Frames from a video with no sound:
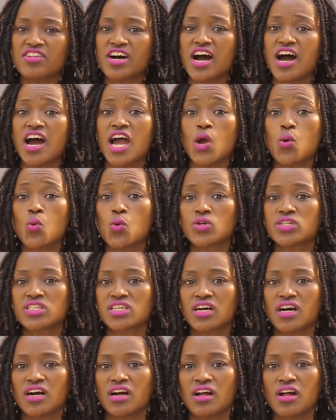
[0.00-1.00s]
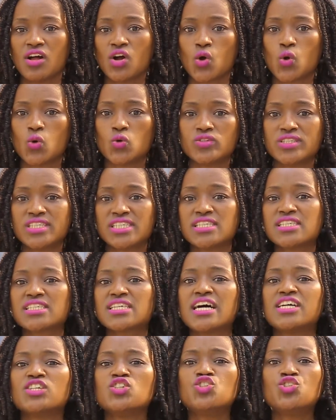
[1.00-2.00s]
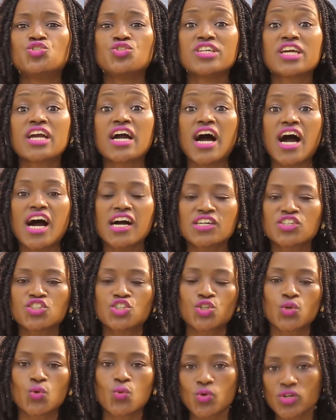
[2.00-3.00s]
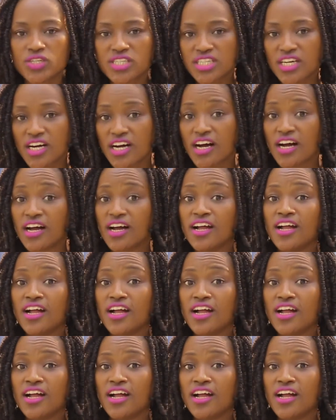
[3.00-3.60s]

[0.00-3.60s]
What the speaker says: a high water content and drink actual water.